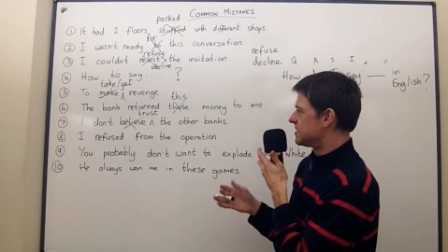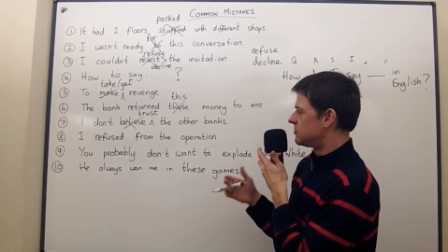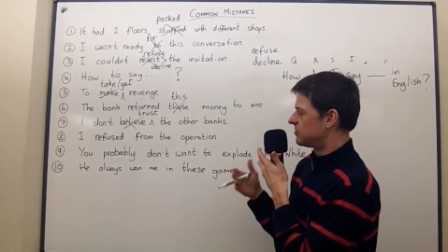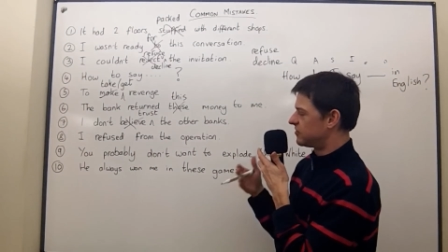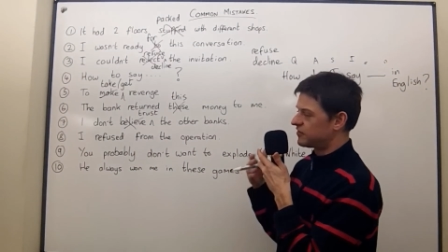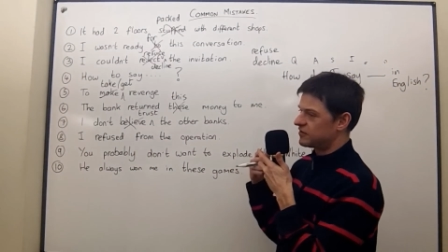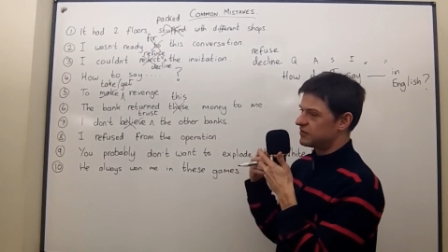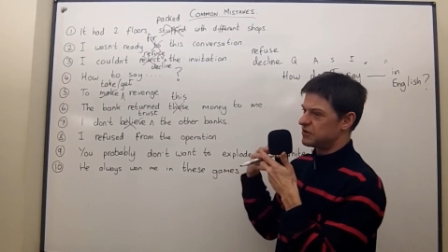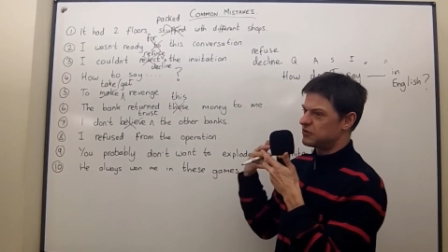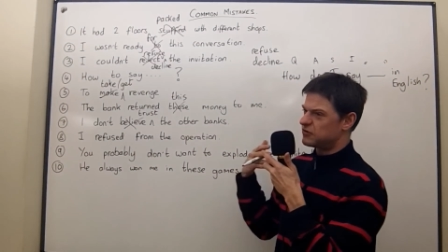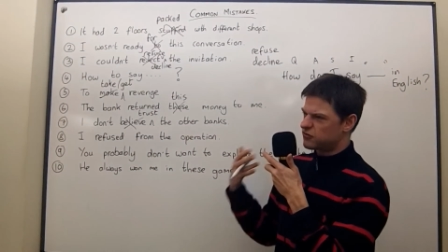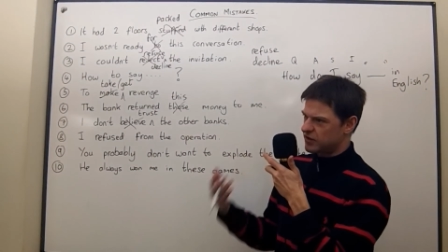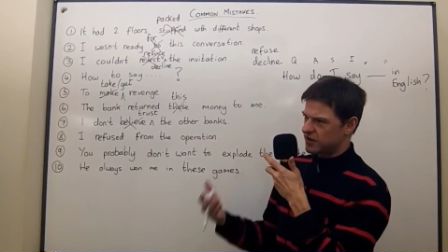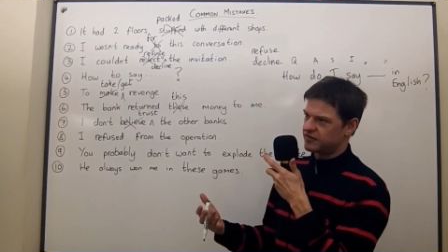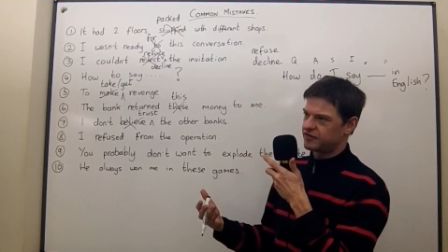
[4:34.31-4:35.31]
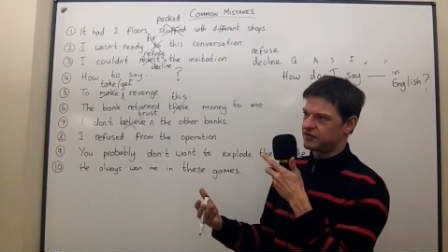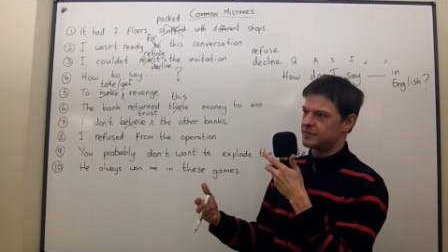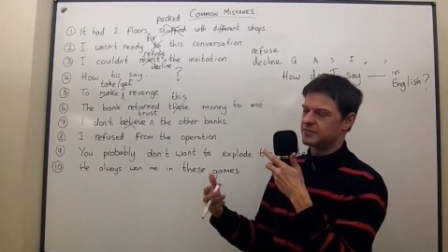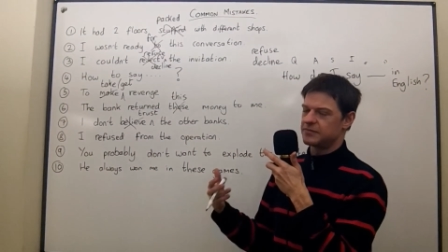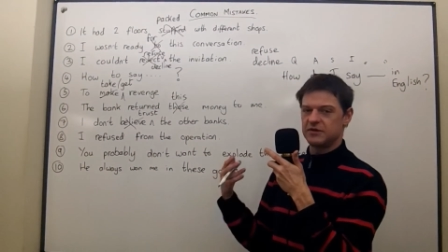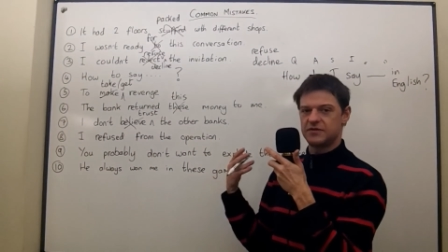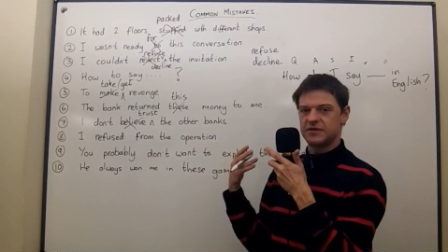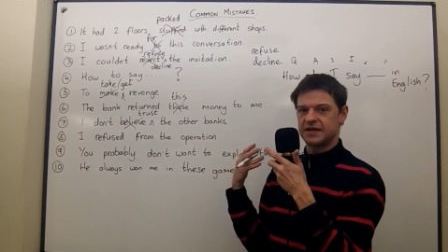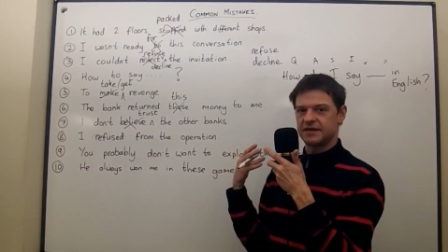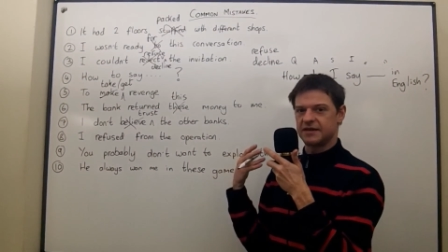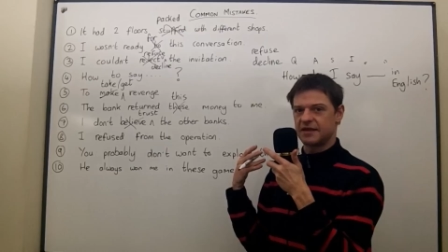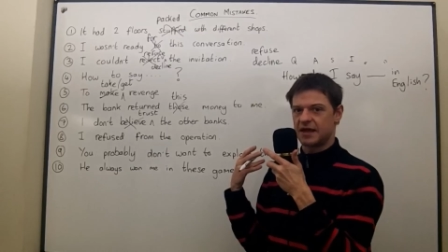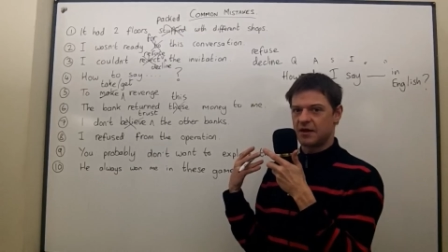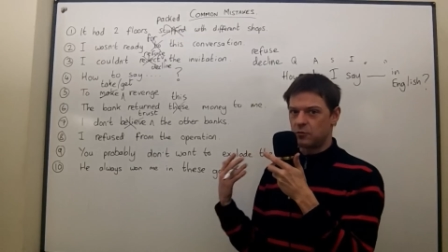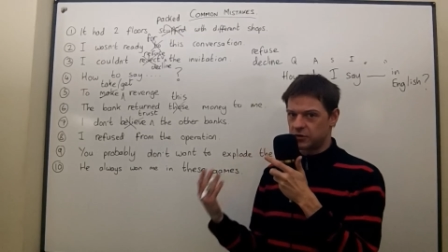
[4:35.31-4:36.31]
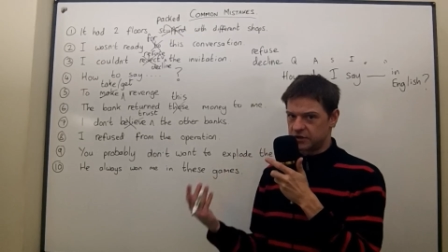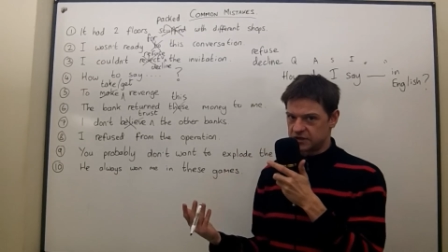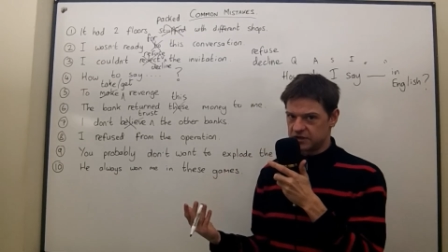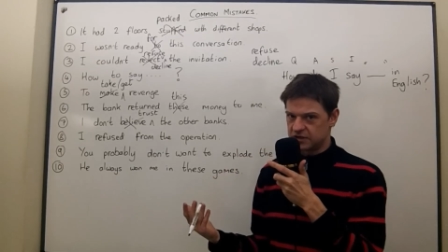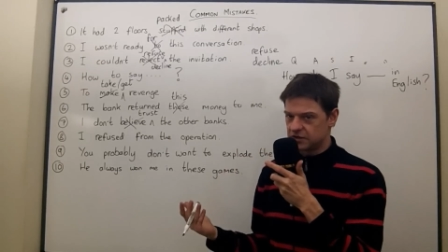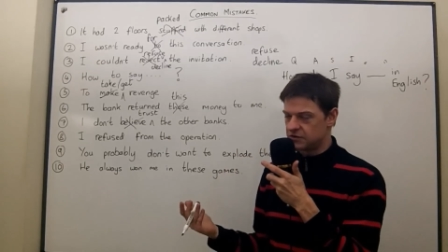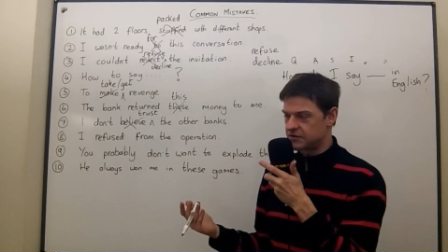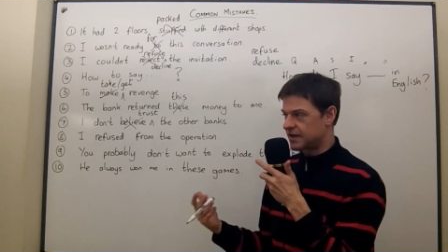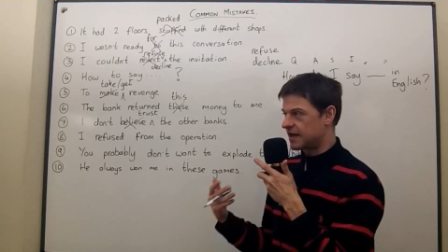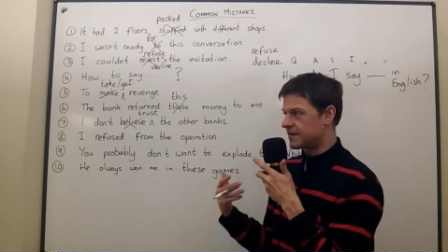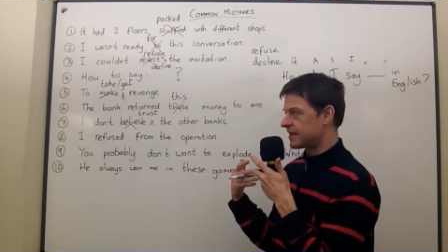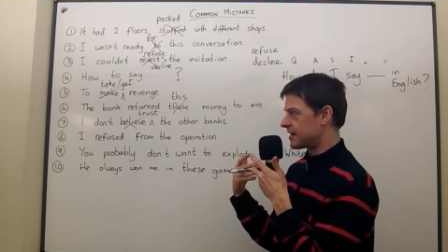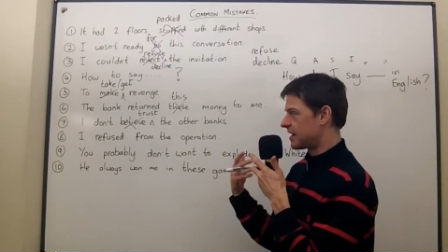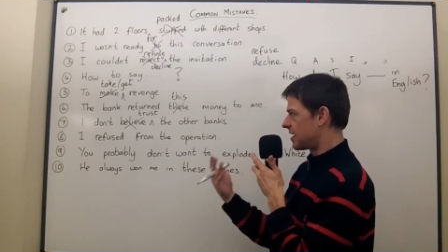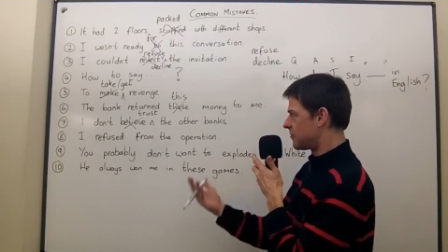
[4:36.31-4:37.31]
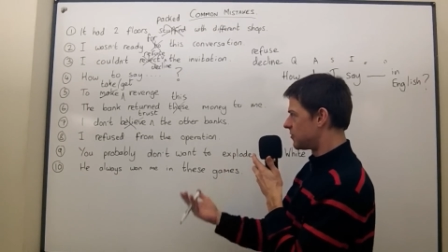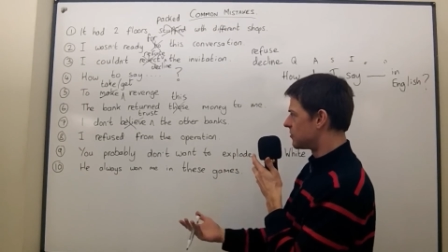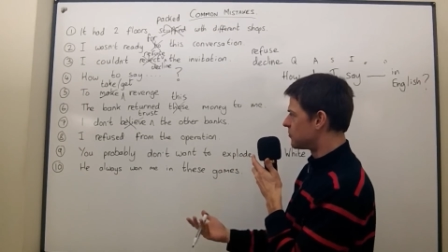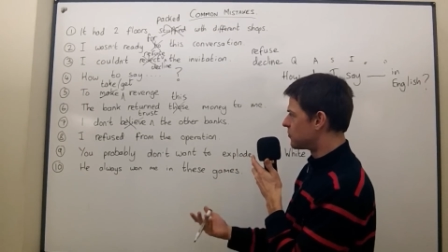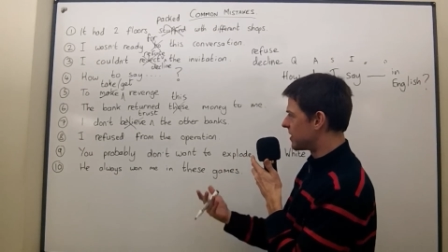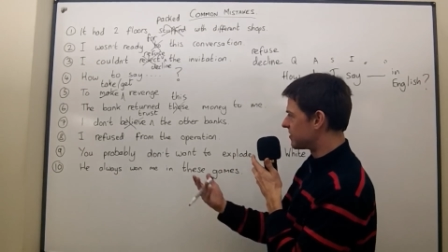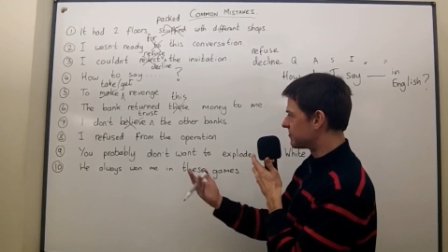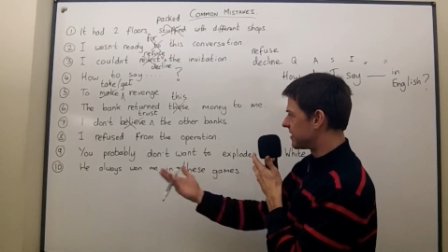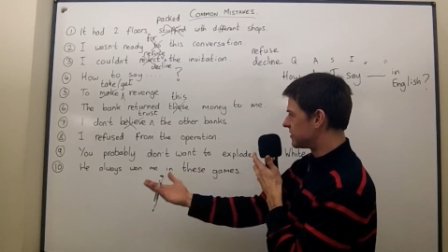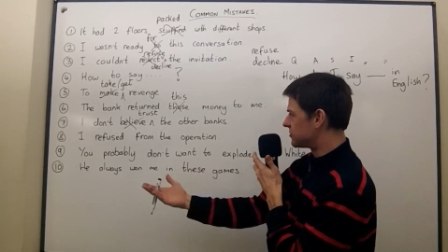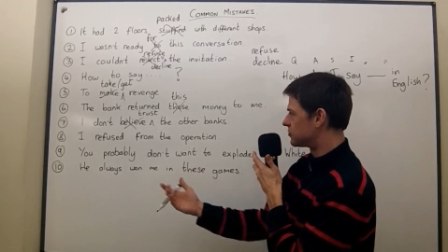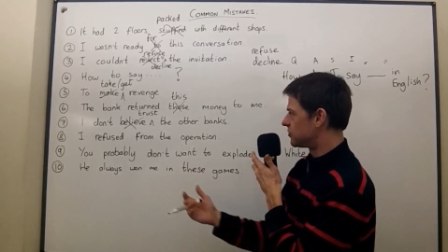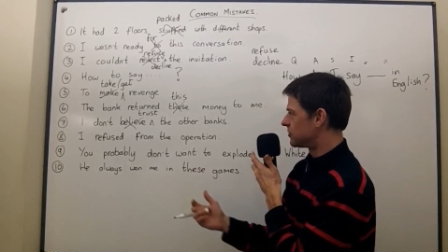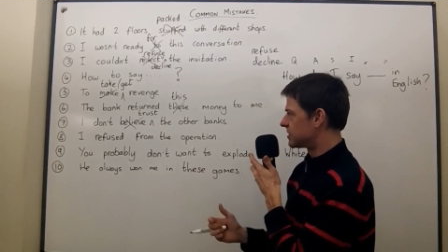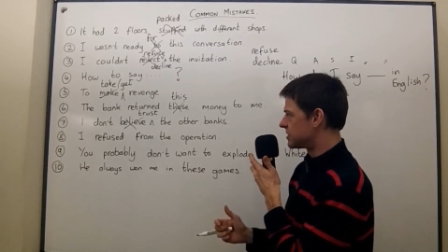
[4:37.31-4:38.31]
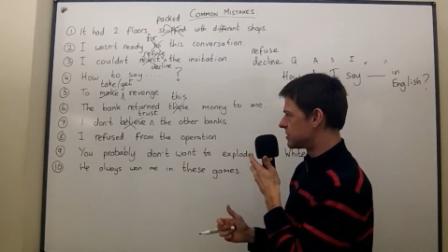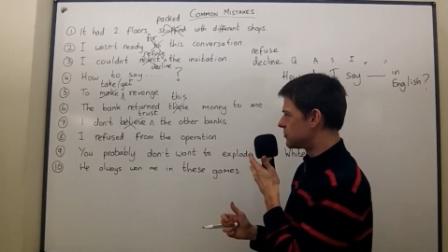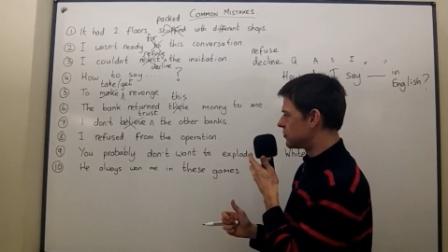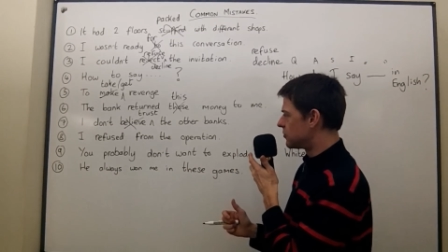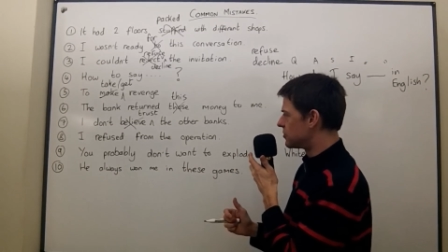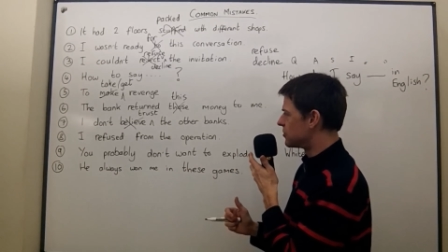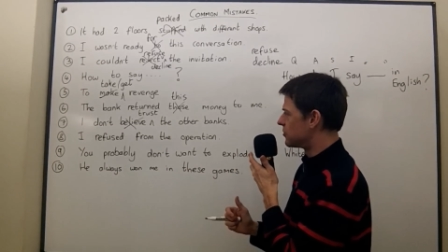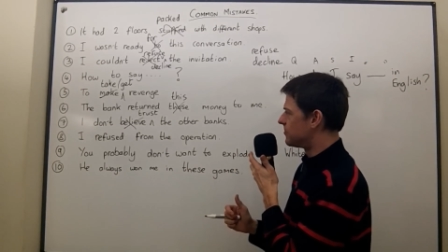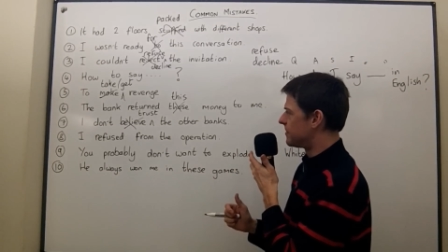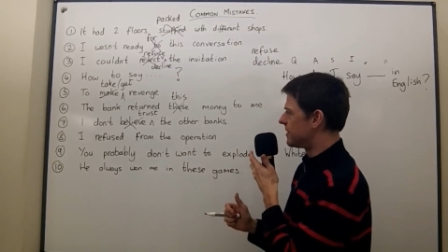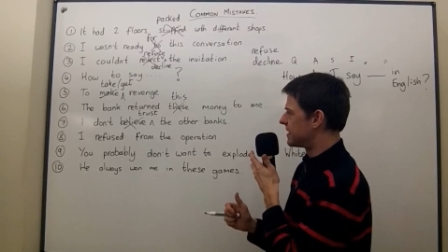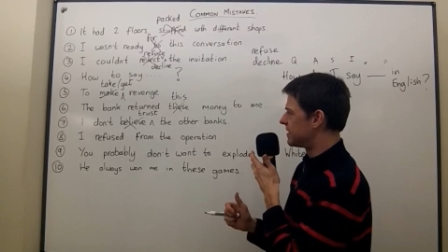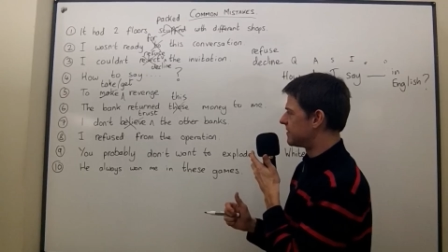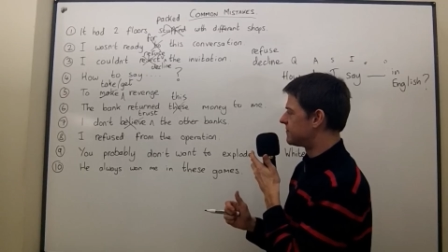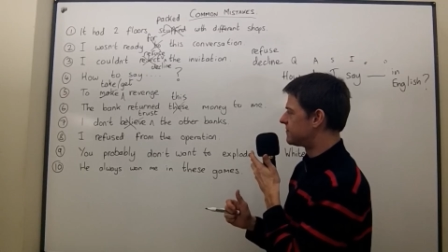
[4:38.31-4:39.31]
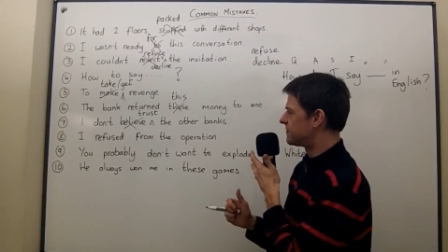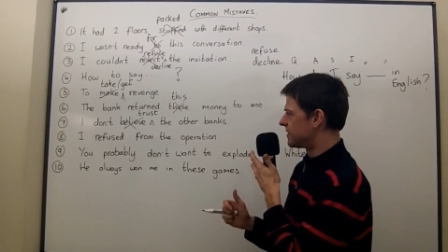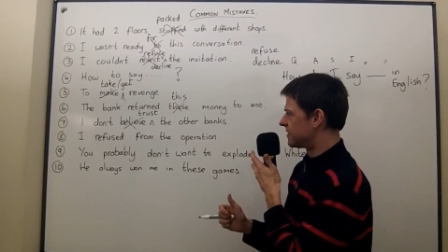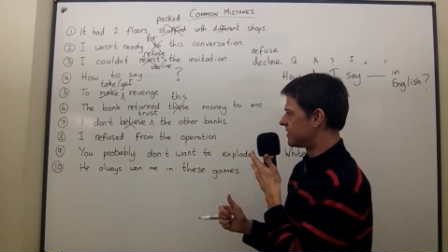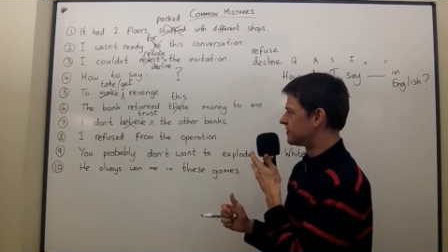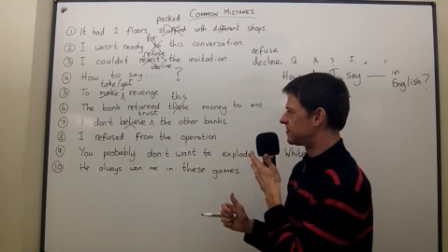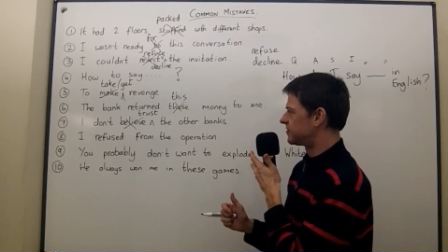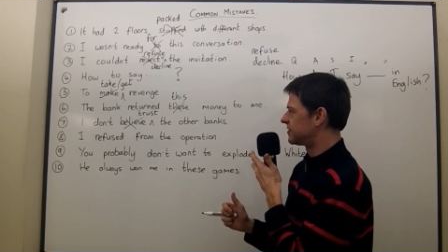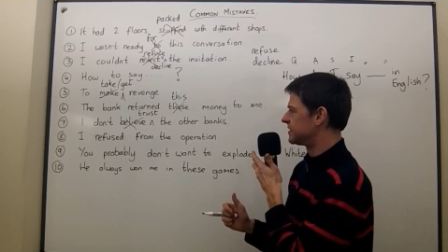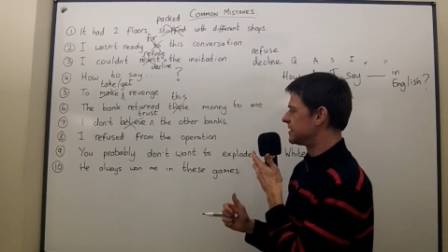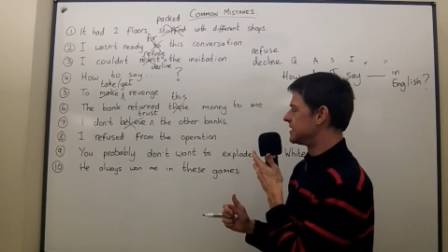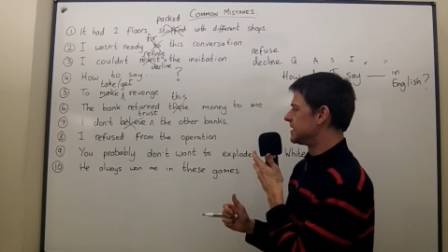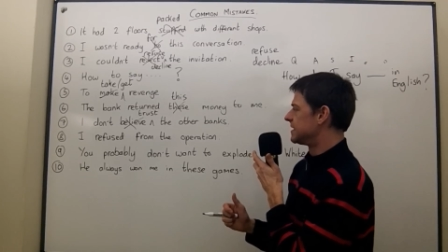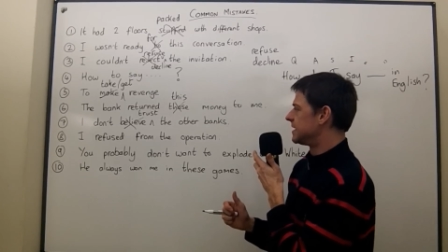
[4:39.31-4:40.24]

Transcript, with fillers: You're, you trust them. You think that they wouldn't do that, that they would always make sure that you got your money first.